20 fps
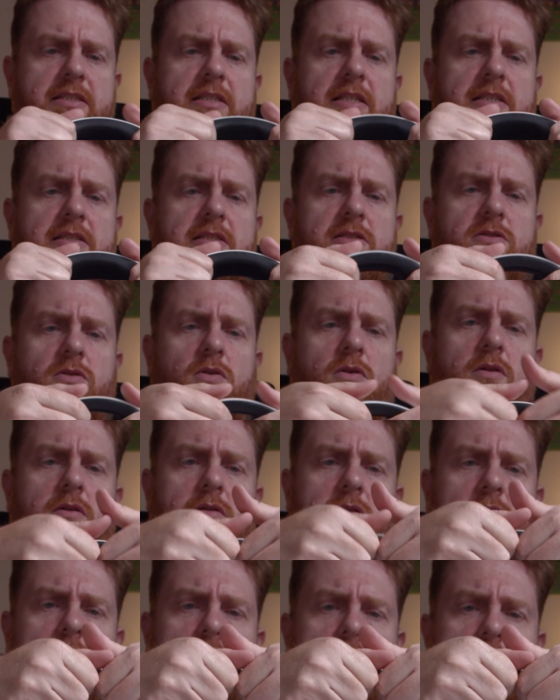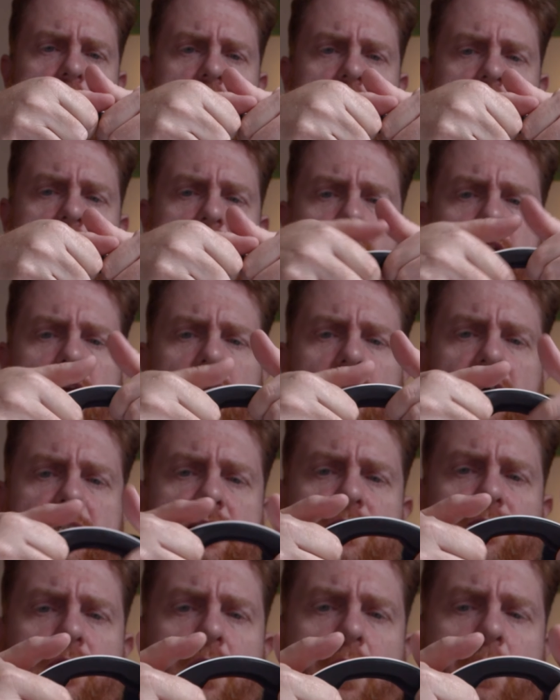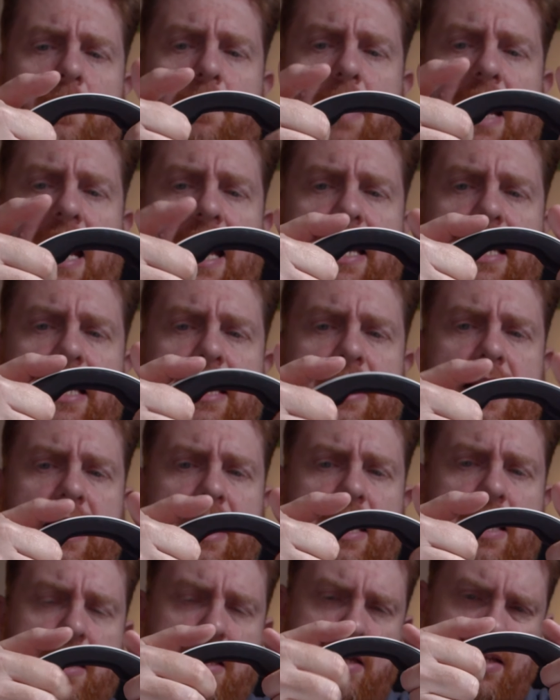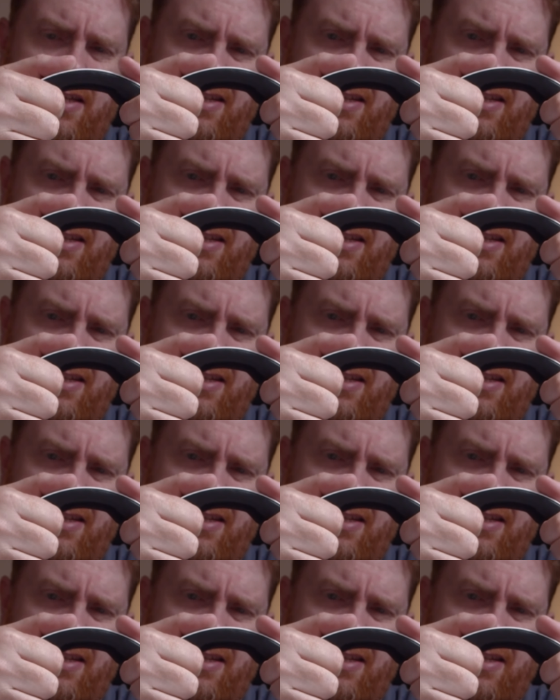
This is all a nice foam padding in there.